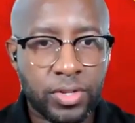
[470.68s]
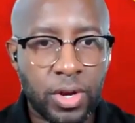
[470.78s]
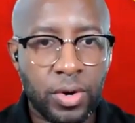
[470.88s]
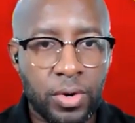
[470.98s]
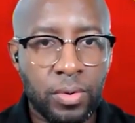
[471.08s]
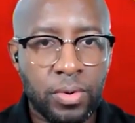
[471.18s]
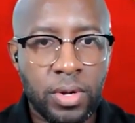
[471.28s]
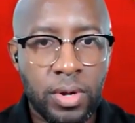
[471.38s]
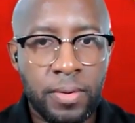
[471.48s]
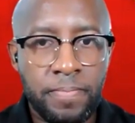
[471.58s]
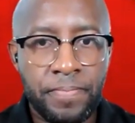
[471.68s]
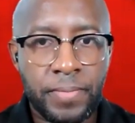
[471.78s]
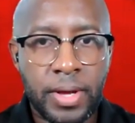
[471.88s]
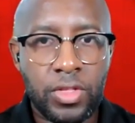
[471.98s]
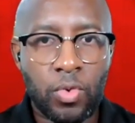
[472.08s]
So
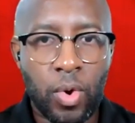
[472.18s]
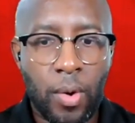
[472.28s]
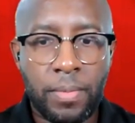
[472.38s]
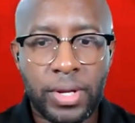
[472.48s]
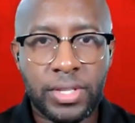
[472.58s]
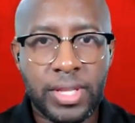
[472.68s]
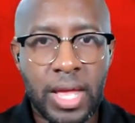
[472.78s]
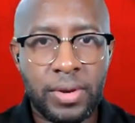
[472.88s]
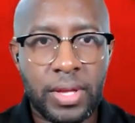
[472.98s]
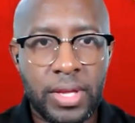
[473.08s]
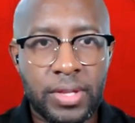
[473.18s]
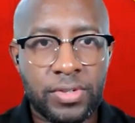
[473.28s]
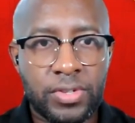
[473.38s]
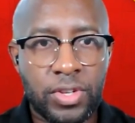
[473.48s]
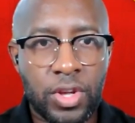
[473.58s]
the way I want to break this down
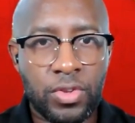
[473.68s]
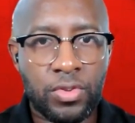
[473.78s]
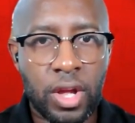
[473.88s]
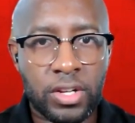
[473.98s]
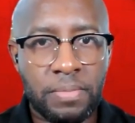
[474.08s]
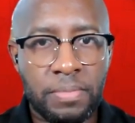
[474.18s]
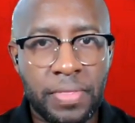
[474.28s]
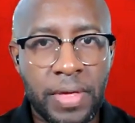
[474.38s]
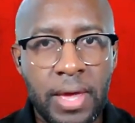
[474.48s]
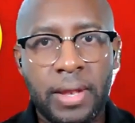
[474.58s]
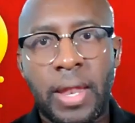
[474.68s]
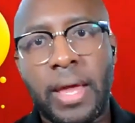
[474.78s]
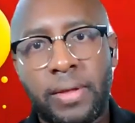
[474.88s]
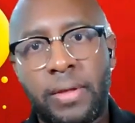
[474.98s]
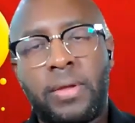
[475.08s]
is, you know, you talked about that,
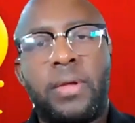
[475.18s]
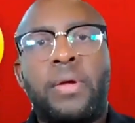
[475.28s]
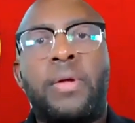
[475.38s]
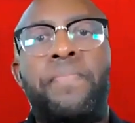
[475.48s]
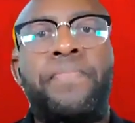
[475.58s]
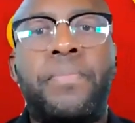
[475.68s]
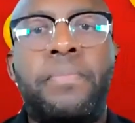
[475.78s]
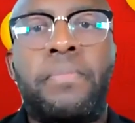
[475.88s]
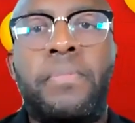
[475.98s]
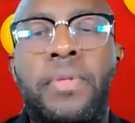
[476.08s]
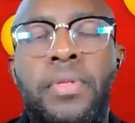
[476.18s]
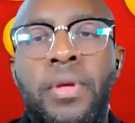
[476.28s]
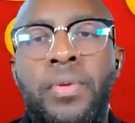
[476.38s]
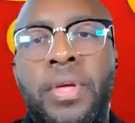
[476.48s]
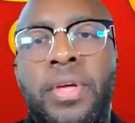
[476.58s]
like,
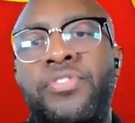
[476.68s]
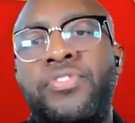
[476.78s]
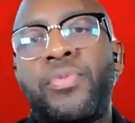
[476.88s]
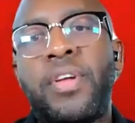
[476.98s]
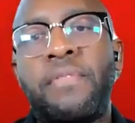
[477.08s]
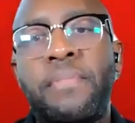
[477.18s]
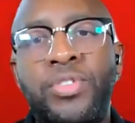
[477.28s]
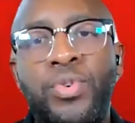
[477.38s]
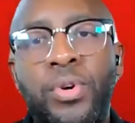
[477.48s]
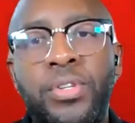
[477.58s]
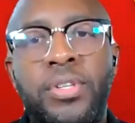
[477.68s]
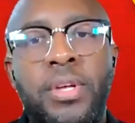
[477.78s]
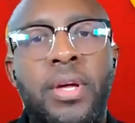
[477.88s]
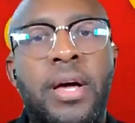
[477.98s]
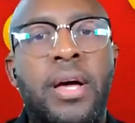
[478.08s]
you know, the history of mentors.
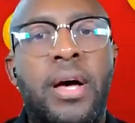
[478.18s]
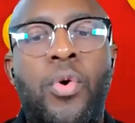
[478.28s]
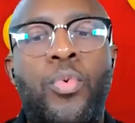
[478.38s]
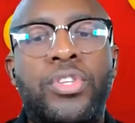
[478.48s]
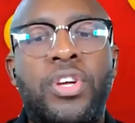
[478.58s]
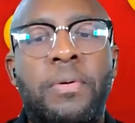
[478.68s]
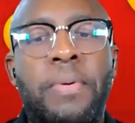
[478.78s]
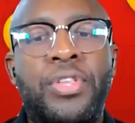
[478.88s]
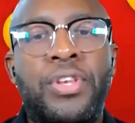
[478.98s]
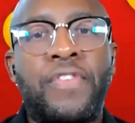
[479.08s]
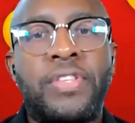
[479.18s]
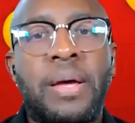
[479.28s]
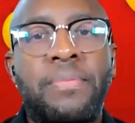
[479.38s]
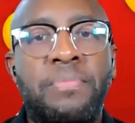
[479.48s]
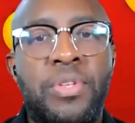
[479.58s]
I want to talk about the different
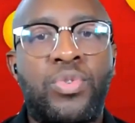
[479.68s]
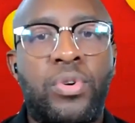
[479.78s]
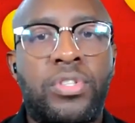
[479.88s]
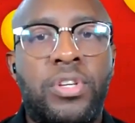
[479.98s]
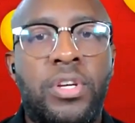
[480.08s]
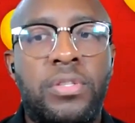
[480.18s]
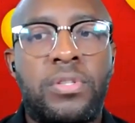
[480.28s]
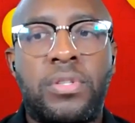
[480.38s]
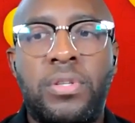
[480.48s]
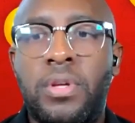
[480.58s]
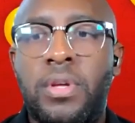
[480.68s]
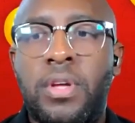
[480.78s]
types of mentors because